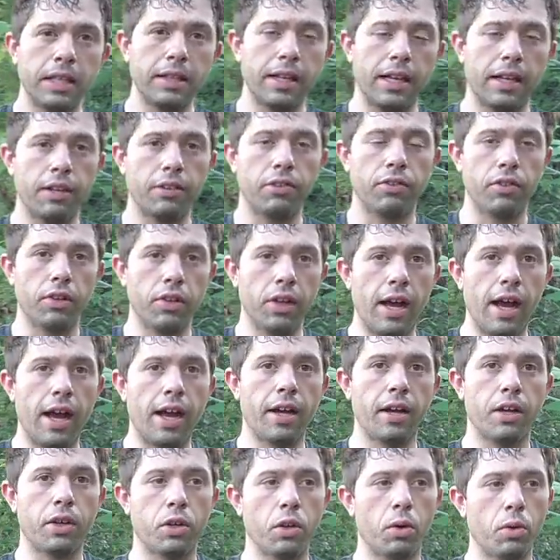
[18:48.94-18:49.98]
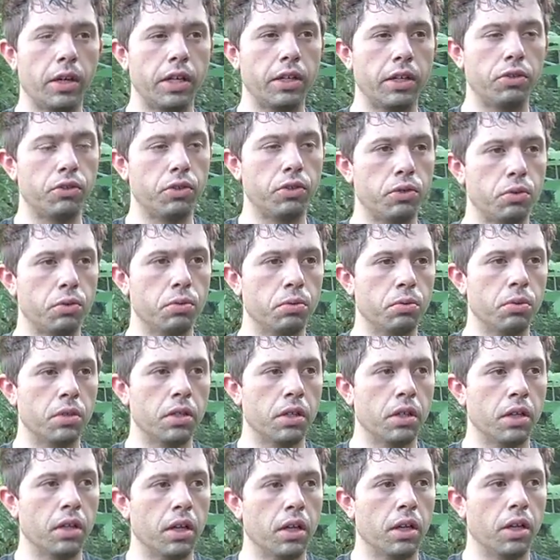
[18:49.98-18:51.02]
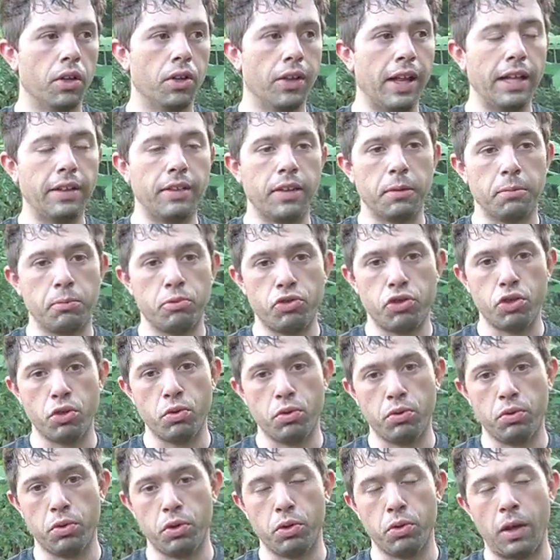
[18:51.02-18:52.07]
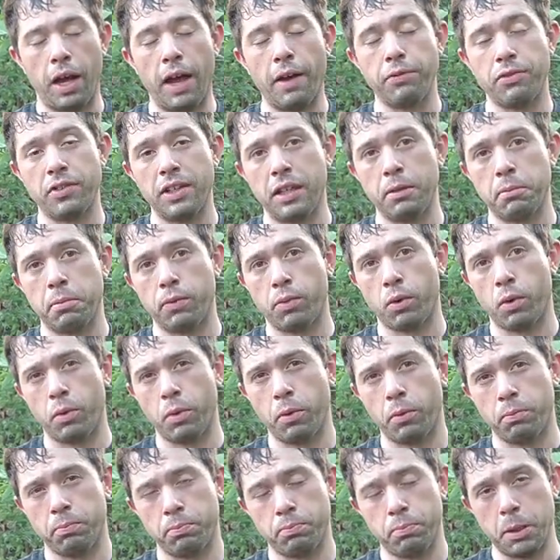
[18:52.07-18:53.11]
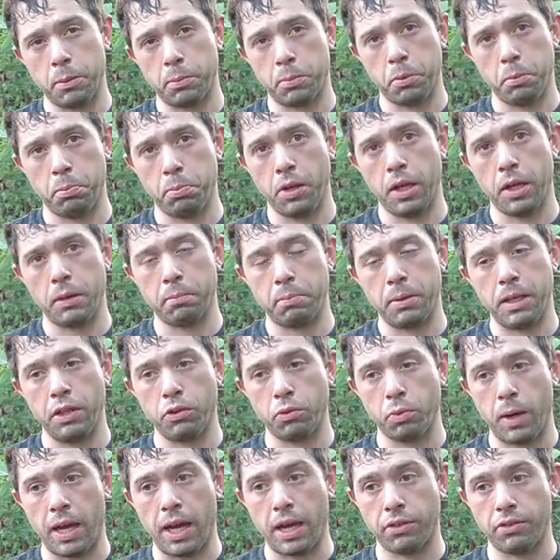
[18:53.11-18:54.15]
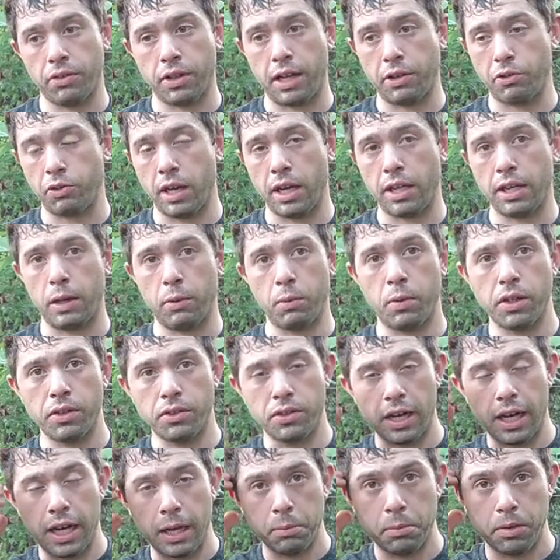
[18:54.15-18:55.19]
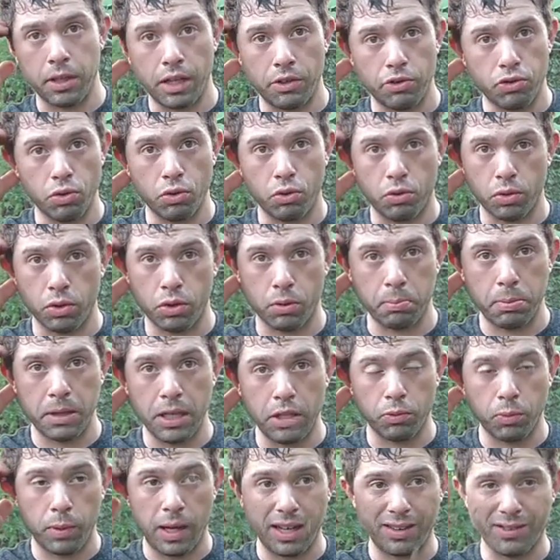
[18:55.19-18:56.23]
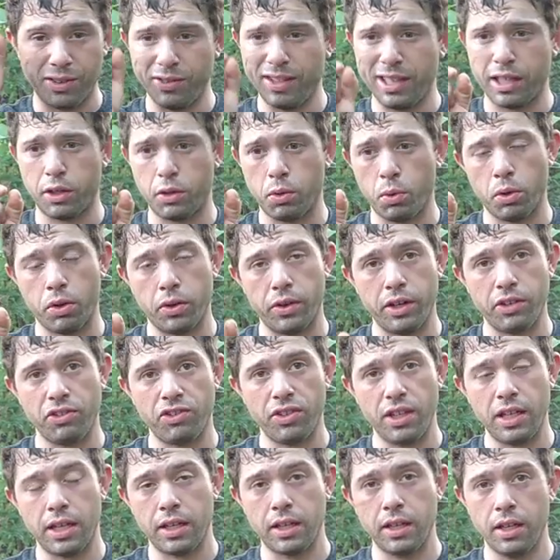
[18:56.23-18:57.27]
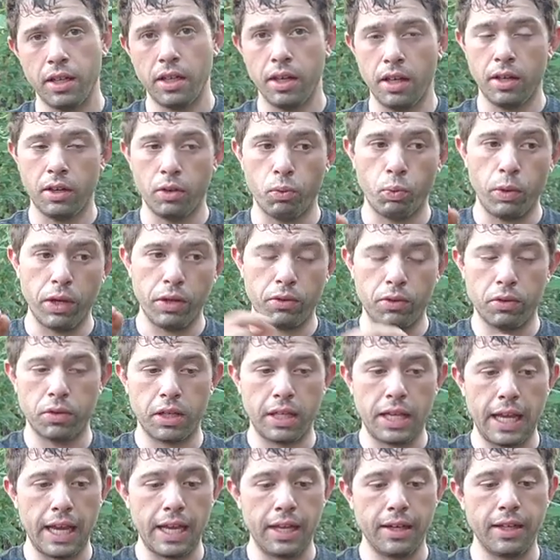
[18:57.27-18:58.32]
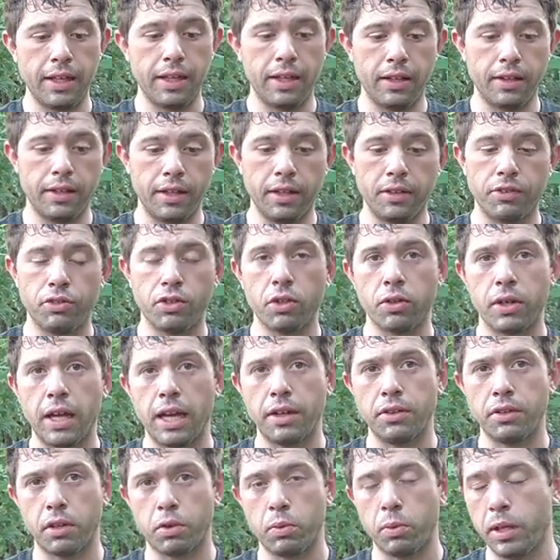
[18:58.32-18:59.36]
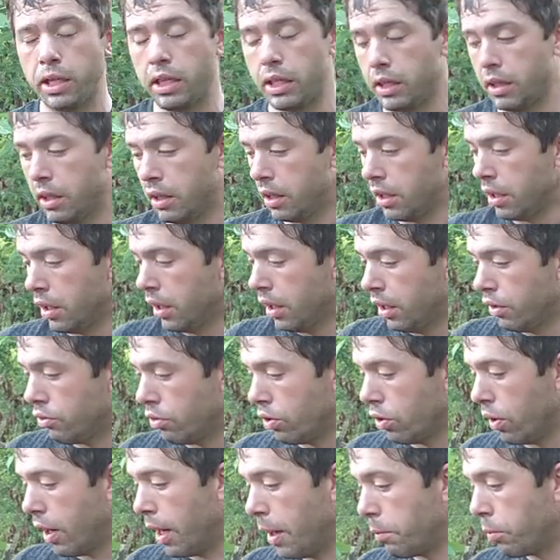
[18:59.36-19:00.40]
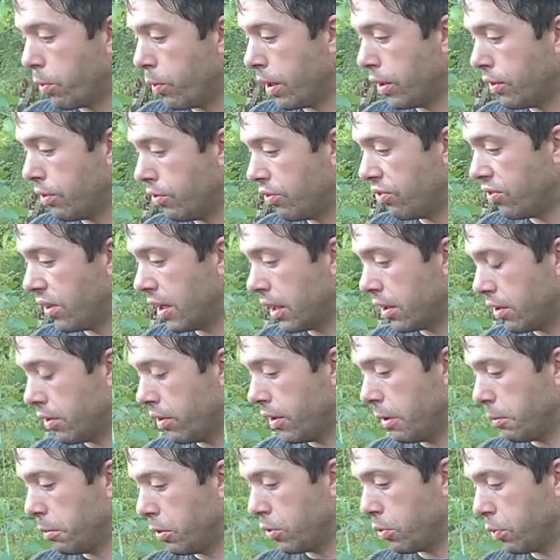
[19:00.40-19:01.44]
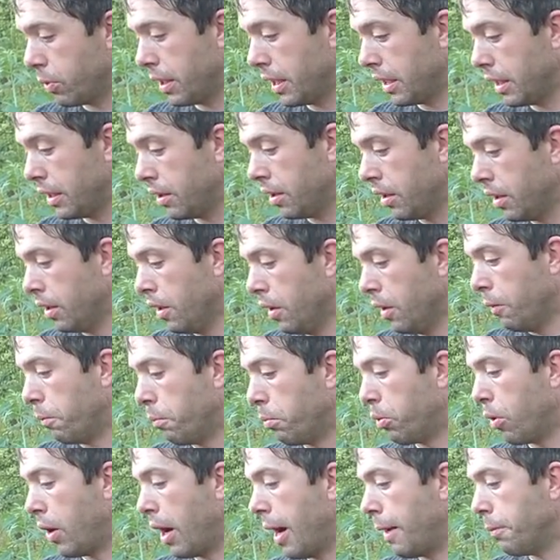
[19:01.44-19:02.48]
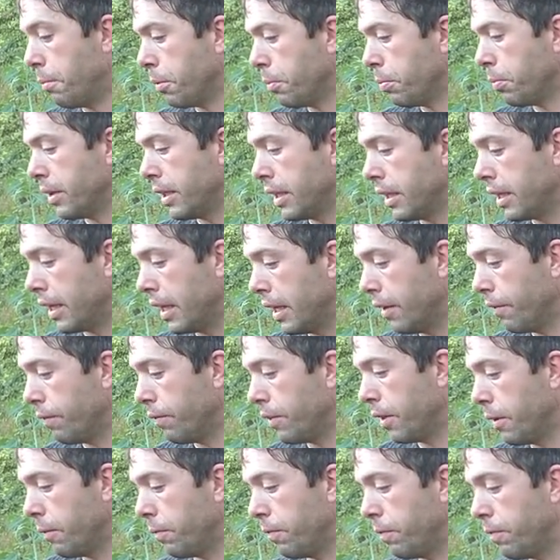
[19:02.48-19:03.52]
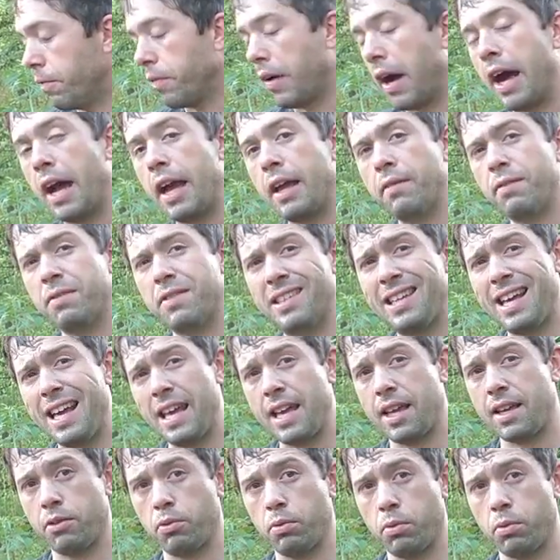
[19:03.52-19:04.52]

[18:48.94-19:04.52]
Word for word: that is not going to let them chew through. I've seen it before where people will plug beeswax, and I tried that one time and they chewed through the beeswax. It was like a quarter inch thick. Went through the candy and then still got the queen. So I'm going to stick her in between, probably give them five days